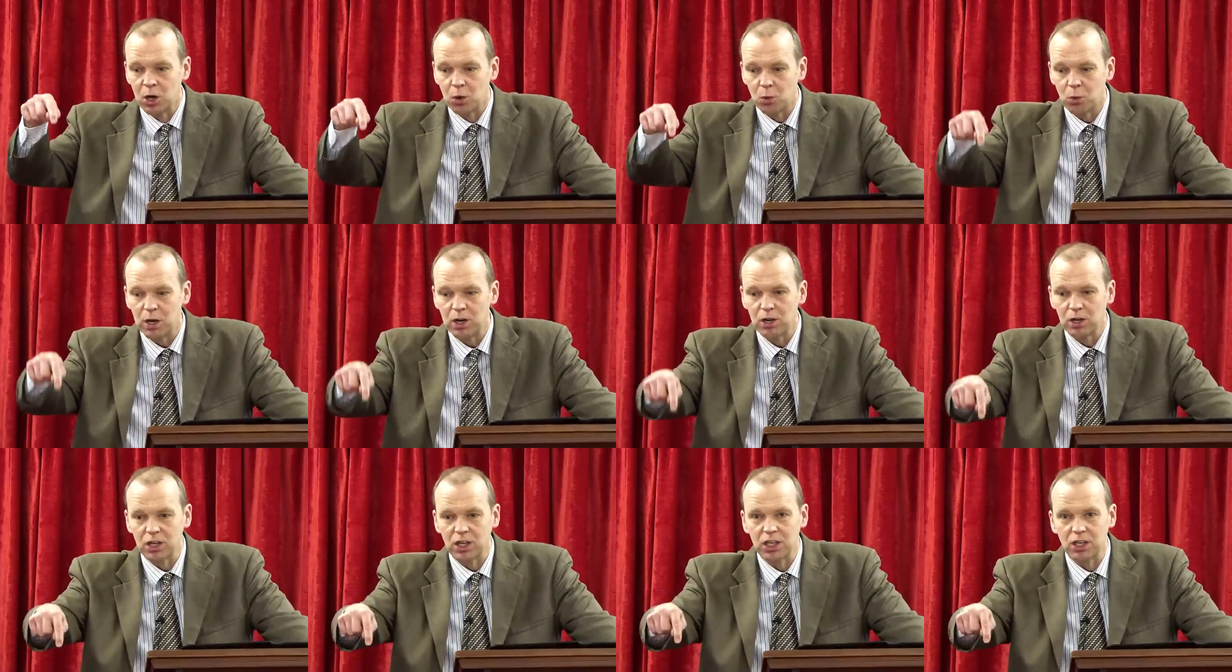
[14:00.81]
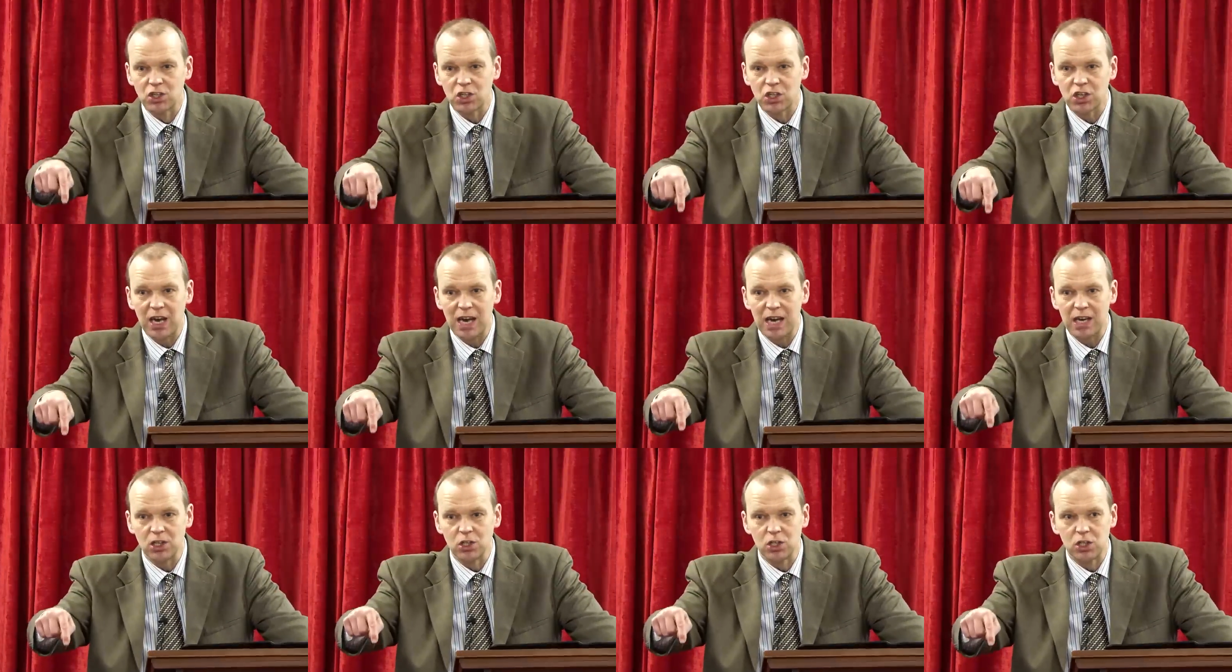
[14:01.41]
We're going to
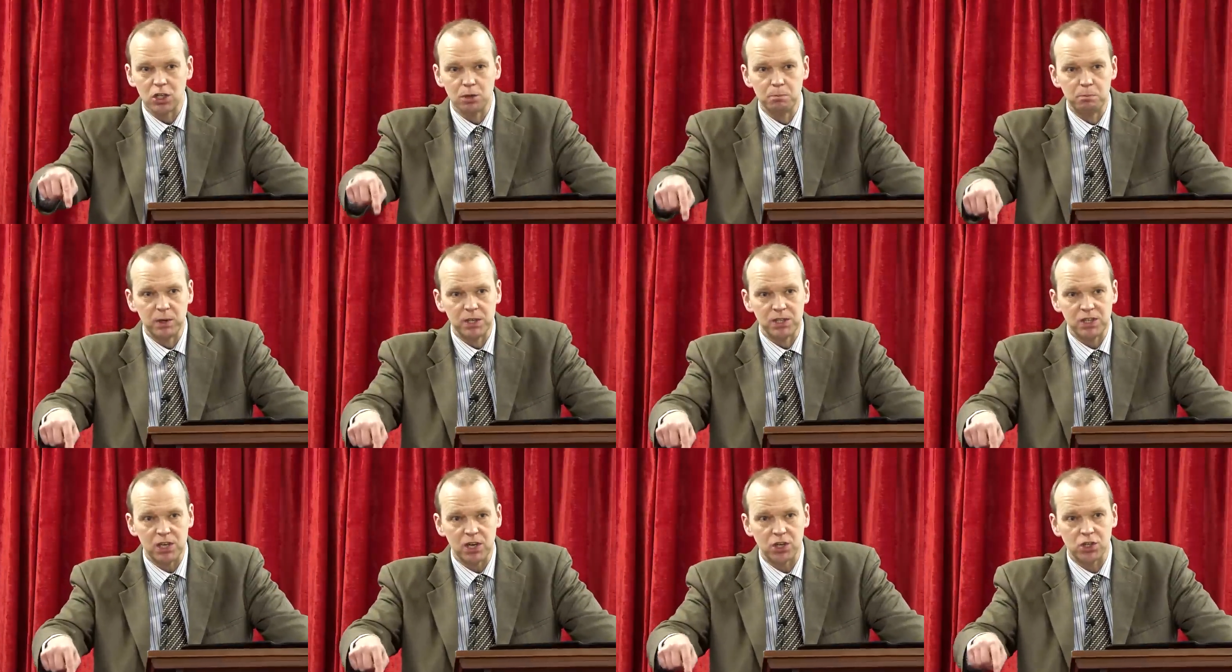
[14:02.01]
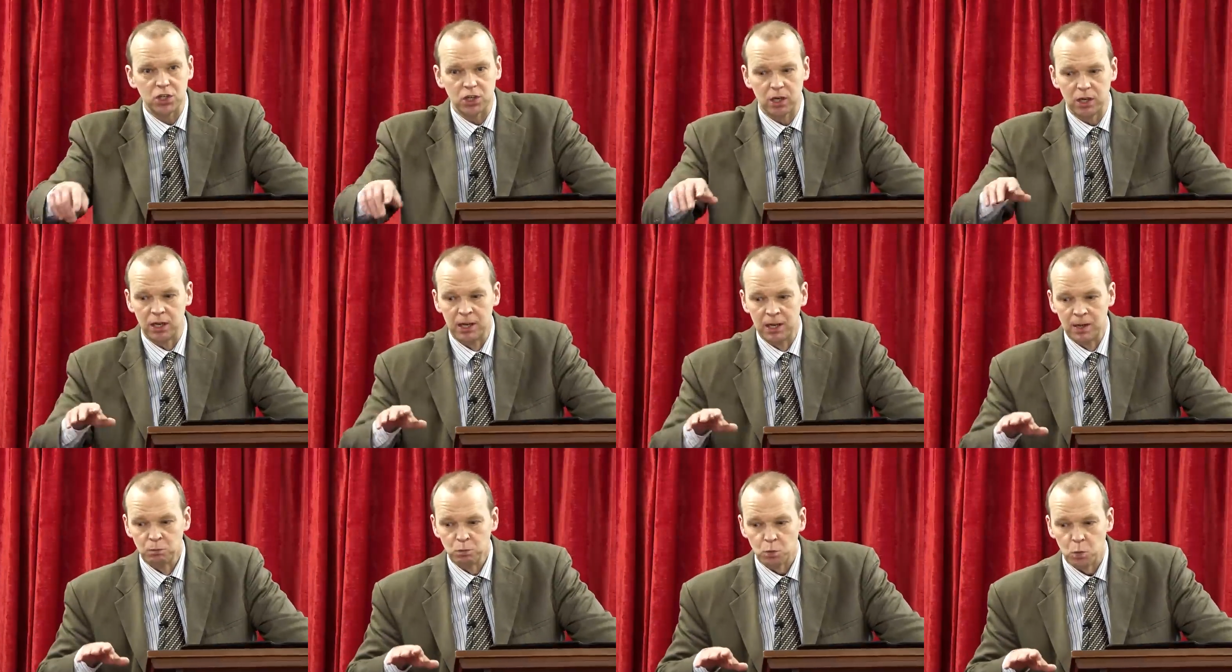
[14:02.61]
change the position.
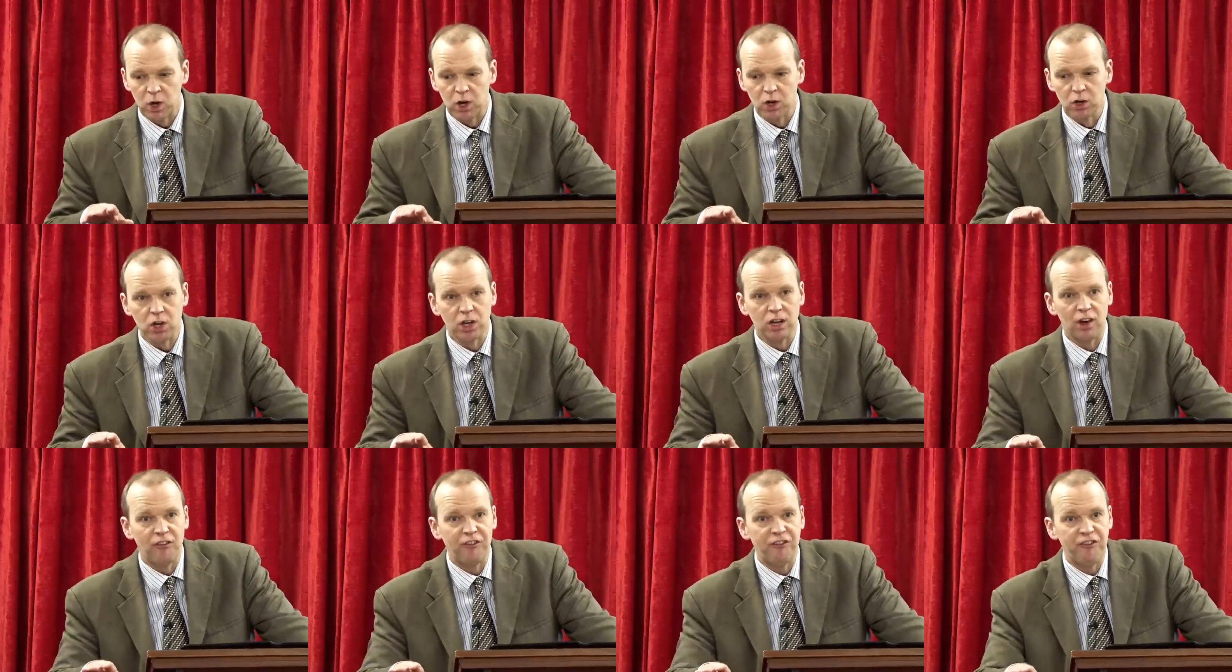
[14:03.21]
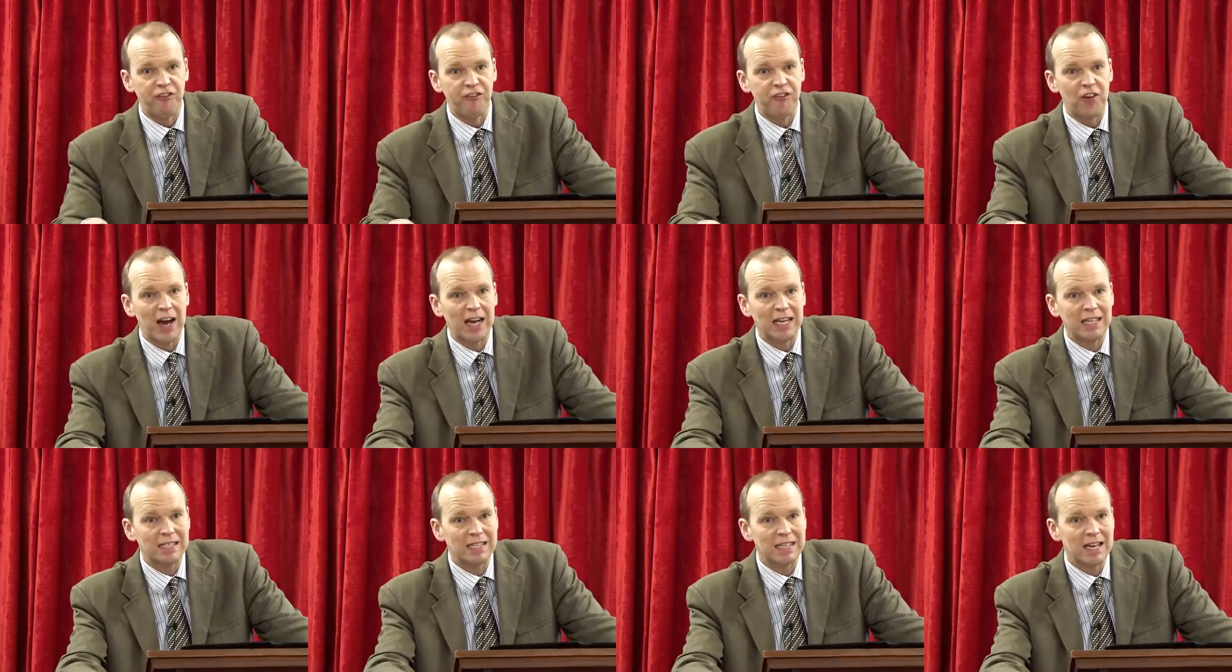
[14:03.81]
We're going to
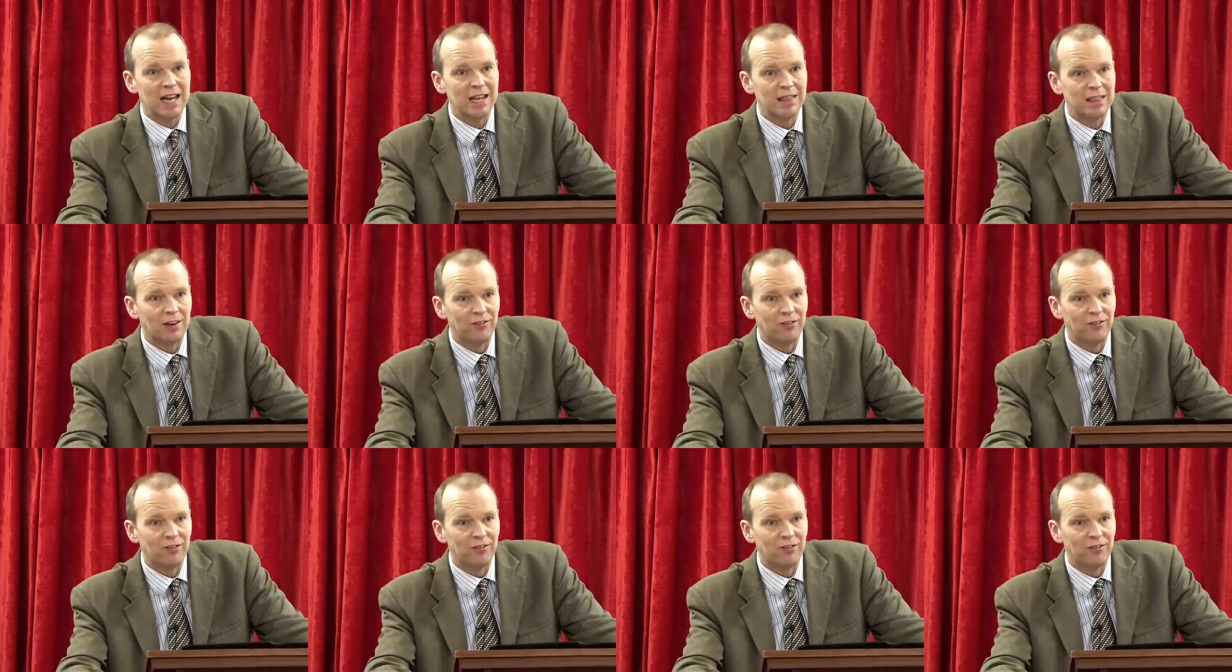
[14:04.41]
fight in